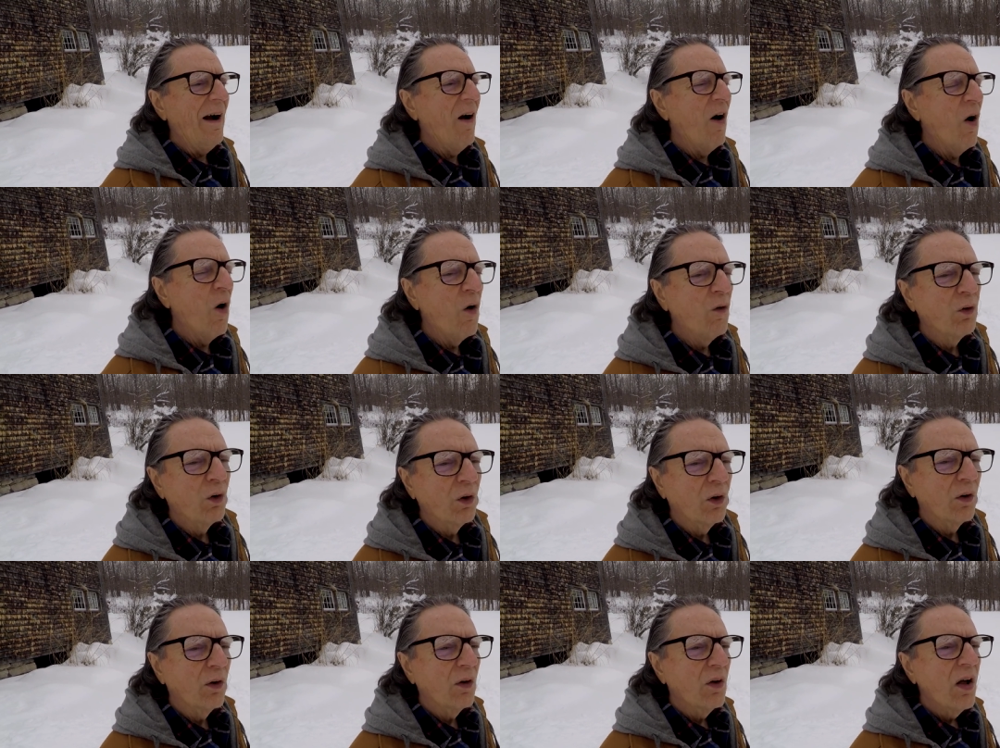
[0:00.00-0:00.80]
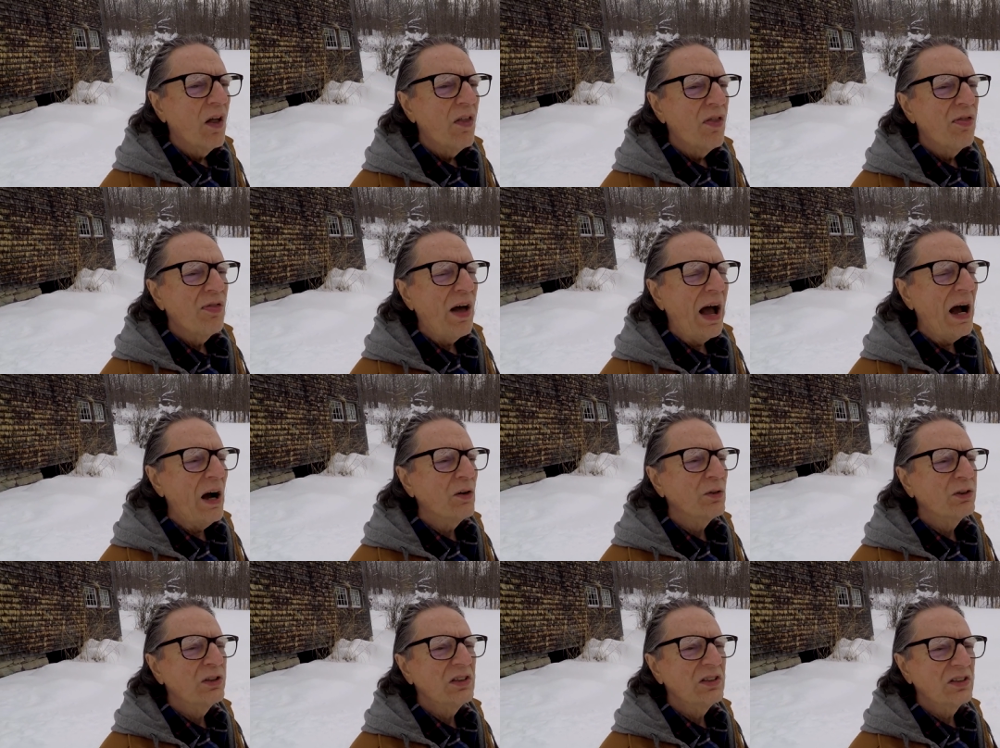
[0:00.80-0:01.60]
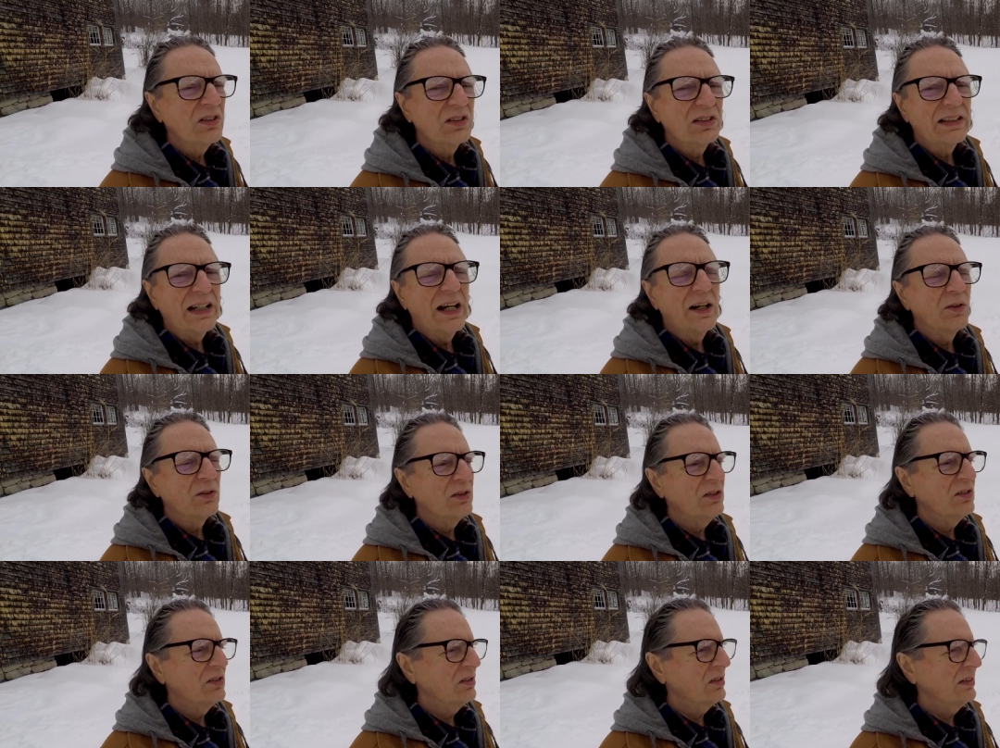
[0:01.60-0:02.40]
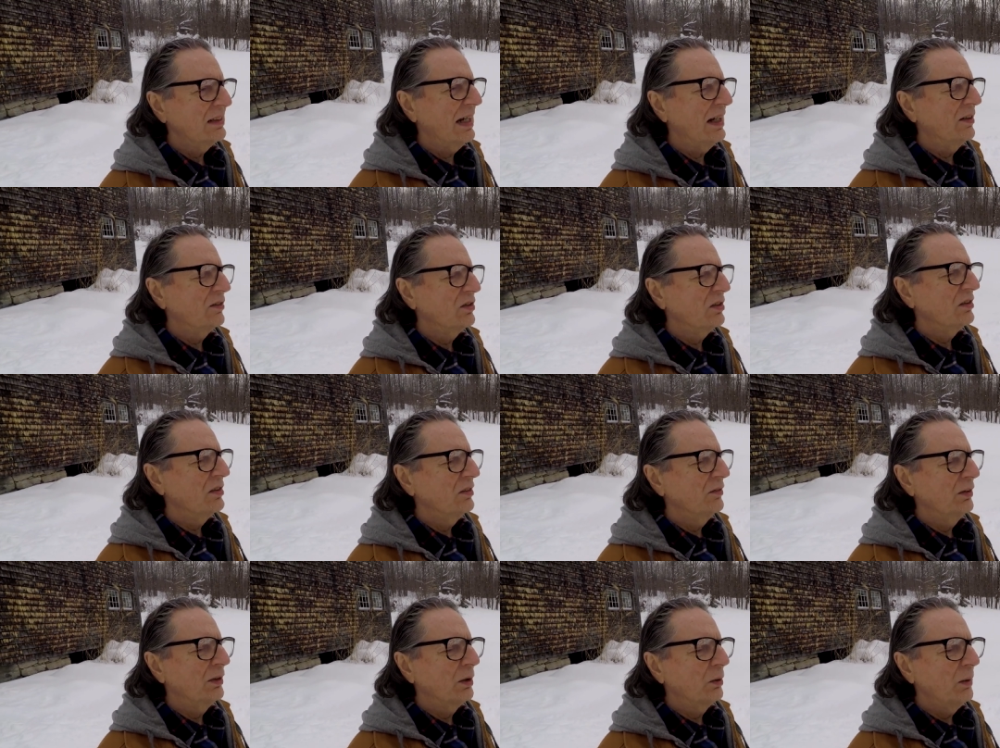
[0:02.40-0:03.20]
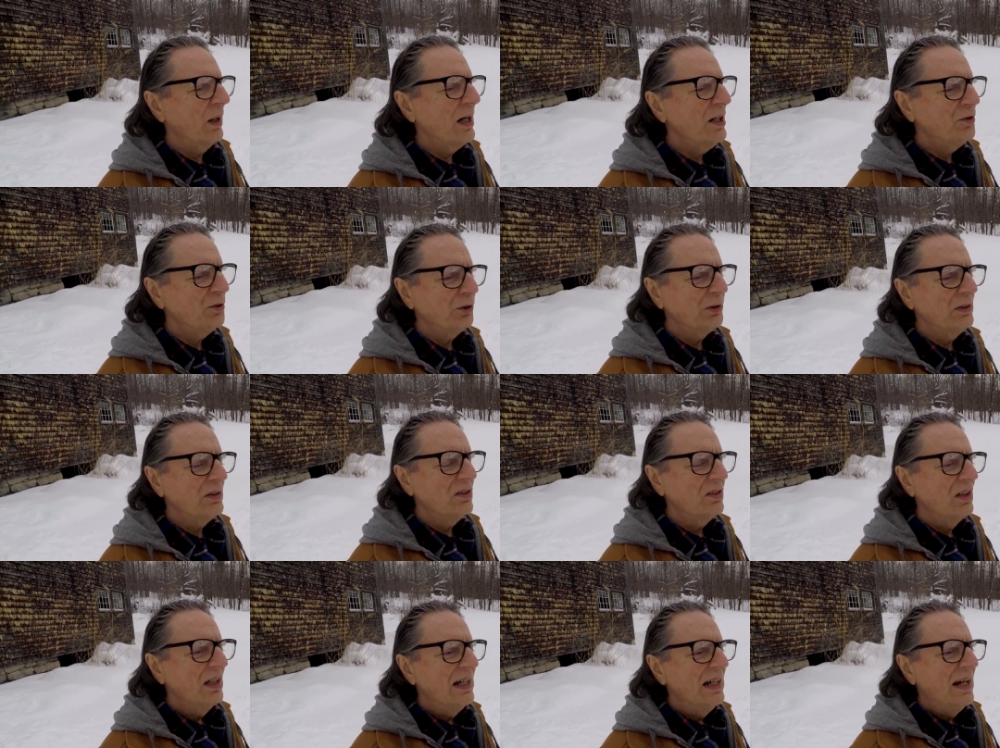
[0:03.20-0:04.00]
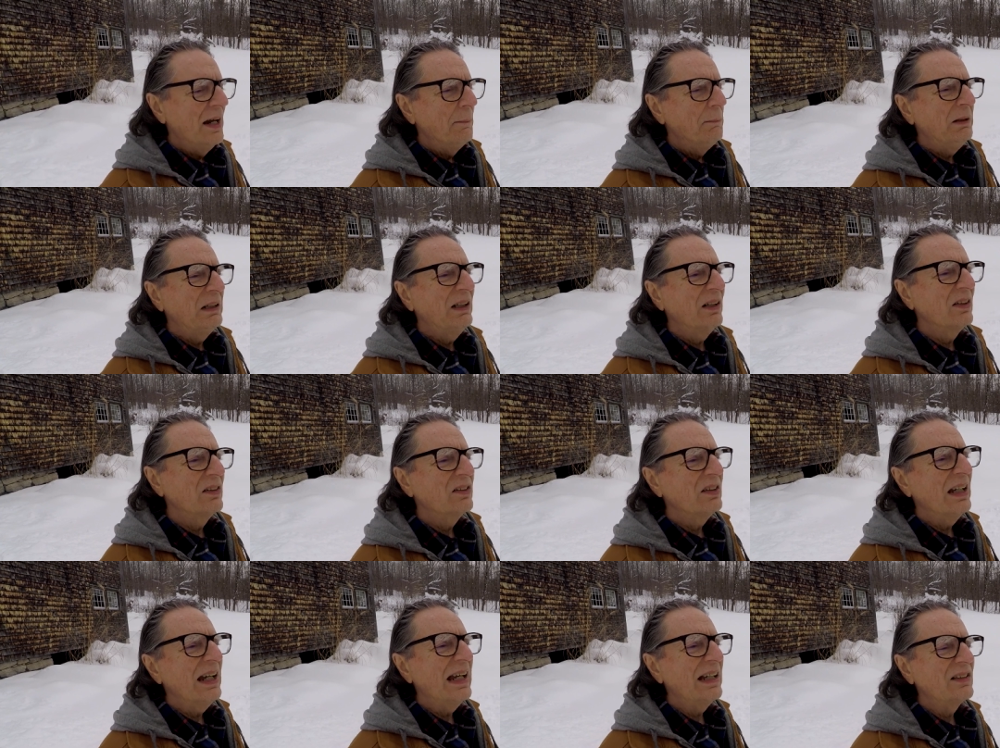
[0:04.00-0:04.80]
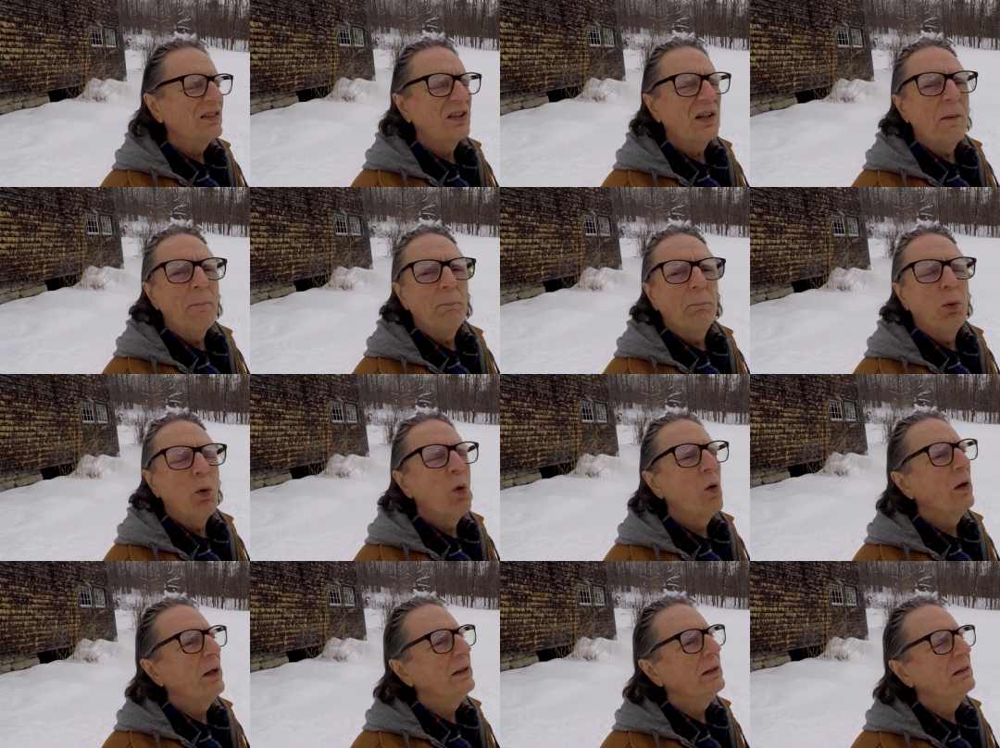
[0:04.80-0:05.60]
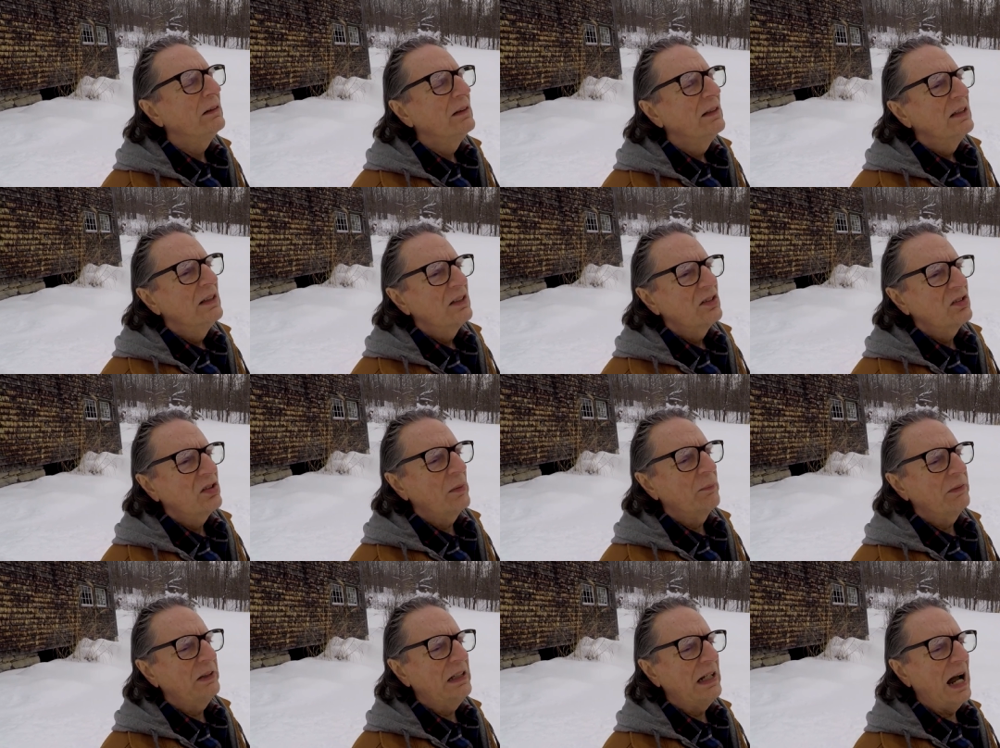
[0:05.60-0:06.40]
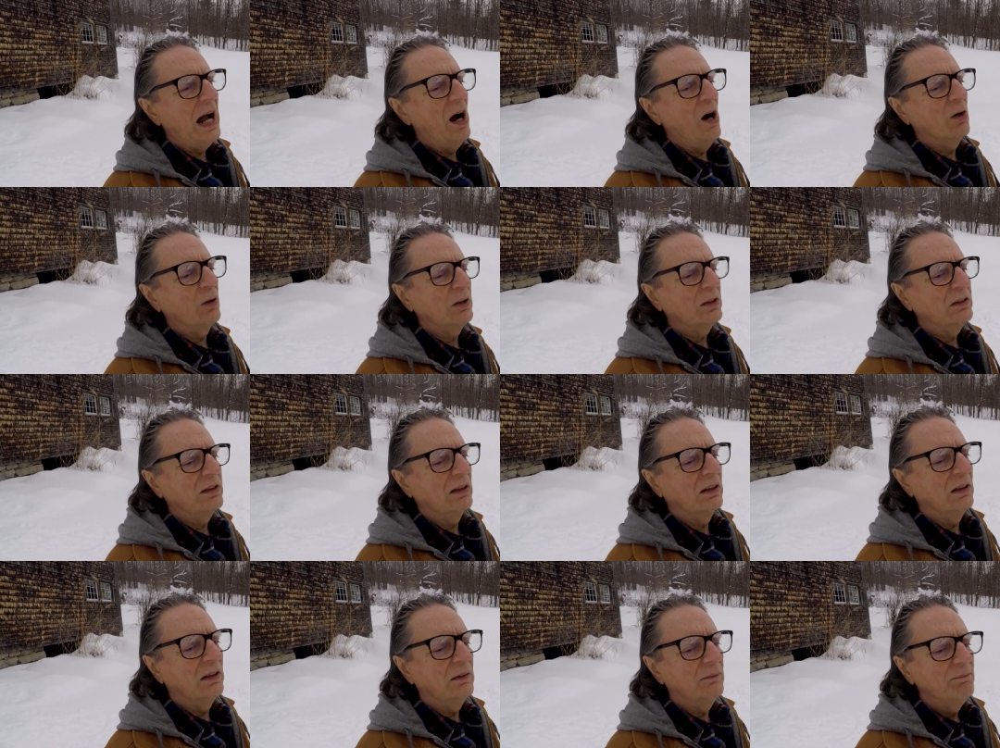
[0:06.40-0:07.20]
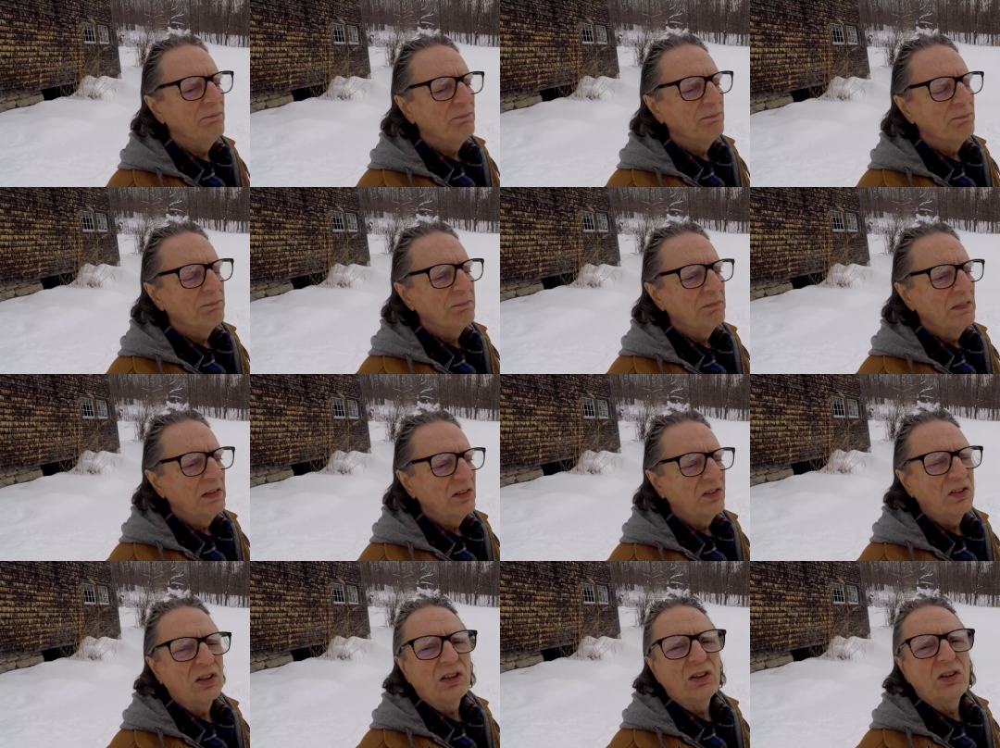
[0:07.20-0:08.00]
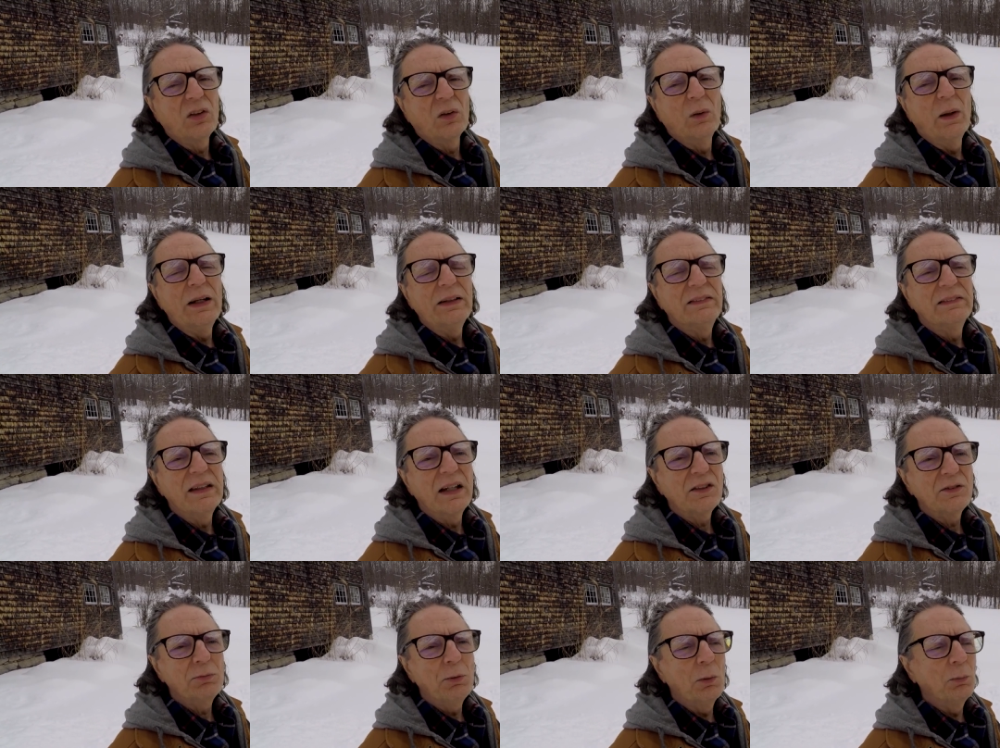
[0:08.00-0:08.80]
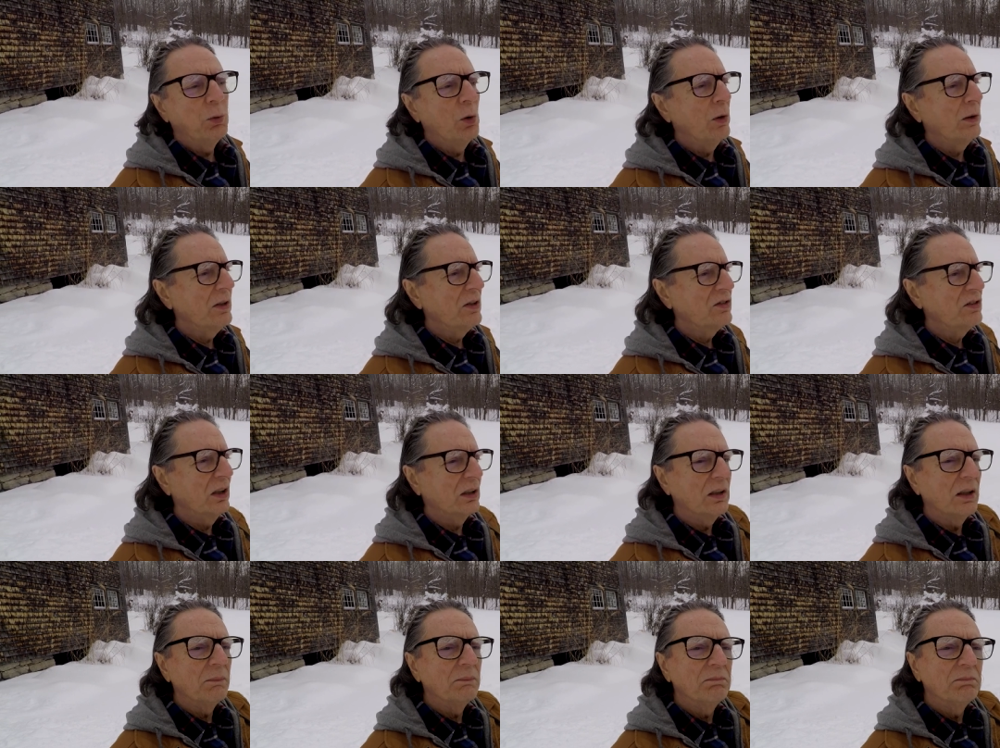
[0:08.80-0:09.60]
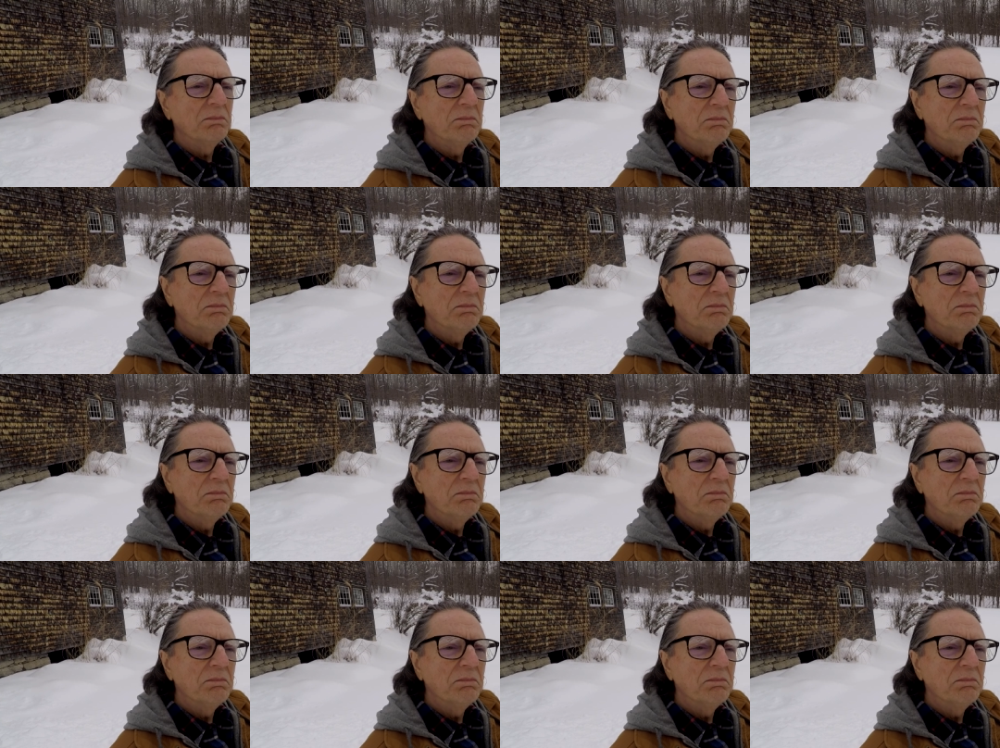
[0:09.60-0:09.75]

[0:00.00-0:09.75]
over thousands and thousands and thousands of iterations because at some point something out at the sixth or eighth decimal point is going to